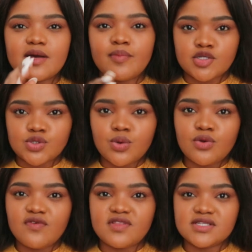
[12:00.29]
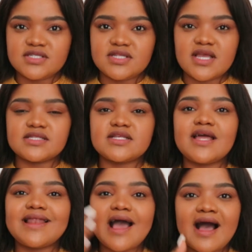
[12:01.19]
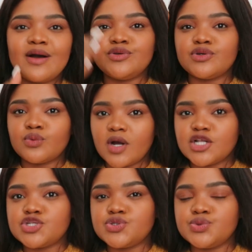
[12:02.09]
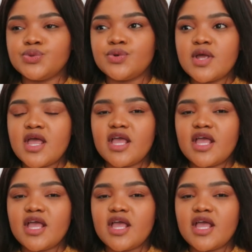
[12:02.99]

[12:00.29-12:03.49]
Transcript: about all of those things and how you want to